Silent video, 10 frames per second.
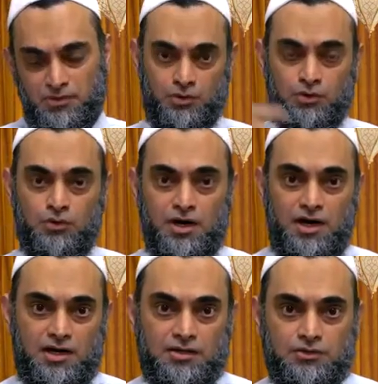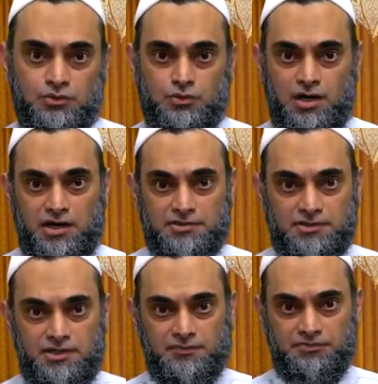who are
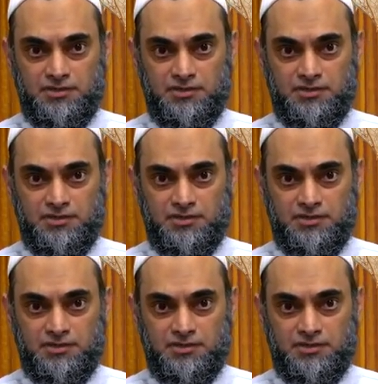the